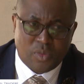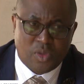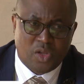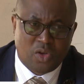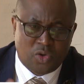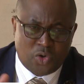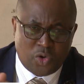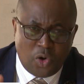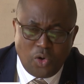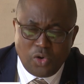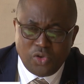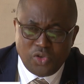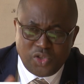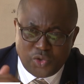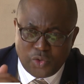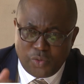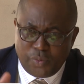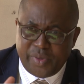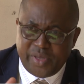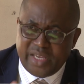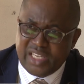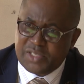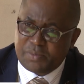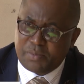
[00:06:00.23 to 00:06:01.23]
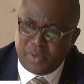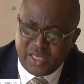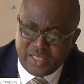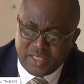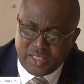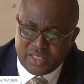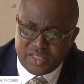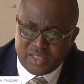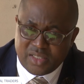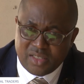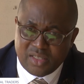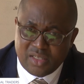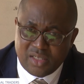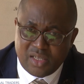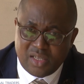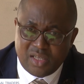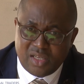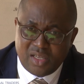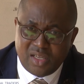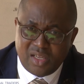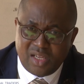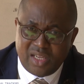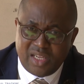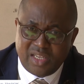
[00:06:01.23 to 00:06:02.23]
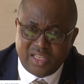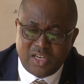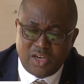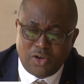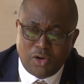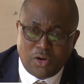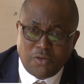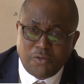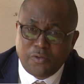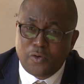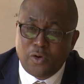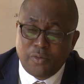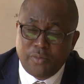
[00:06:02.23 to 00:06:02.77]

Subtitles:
Roads will be expanded. And a lot of